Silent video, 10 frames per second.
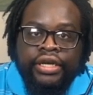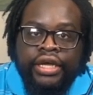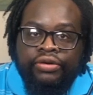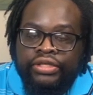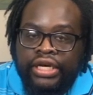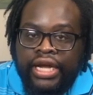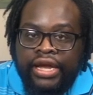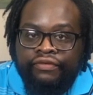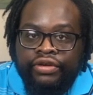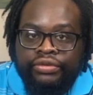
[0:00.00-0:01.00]
it was at a
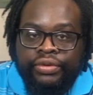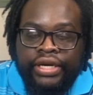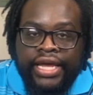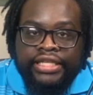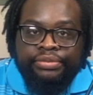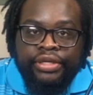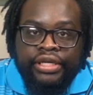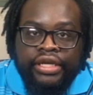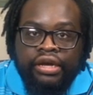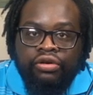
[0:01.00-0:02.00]
conference with
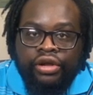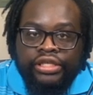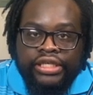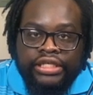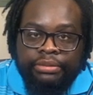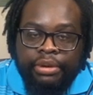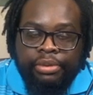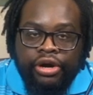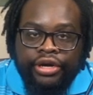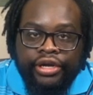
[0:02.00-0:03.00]
NSBE, an organization I'm a
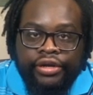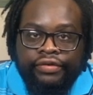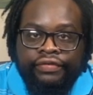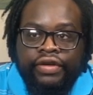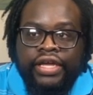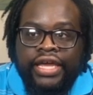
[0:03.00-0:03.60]
part of.